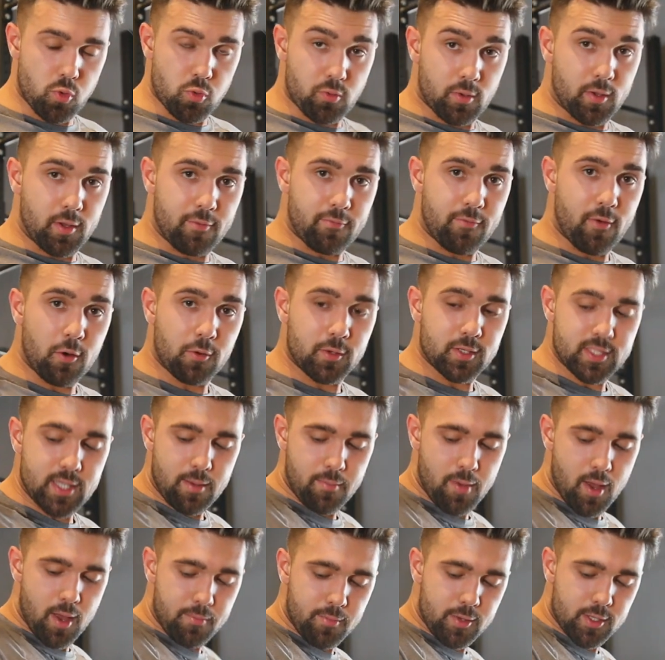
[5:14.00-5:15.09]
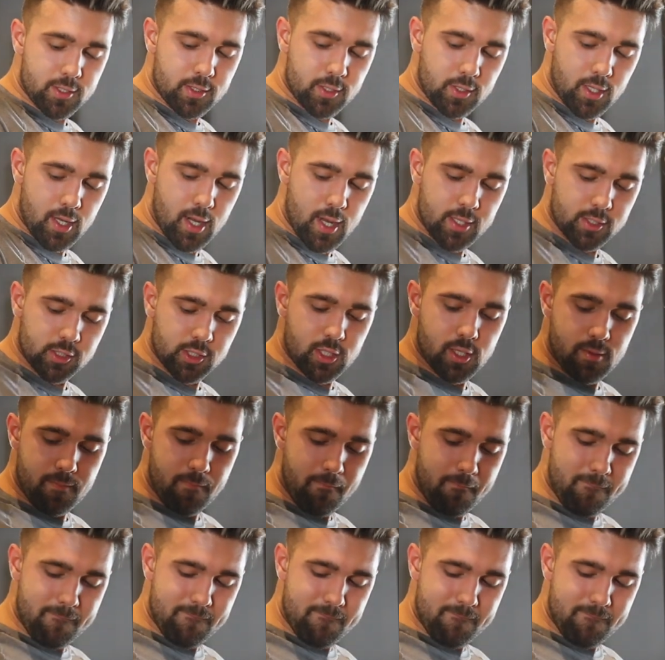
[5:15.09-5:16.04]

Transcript: Really focus that mind-muscle connection. You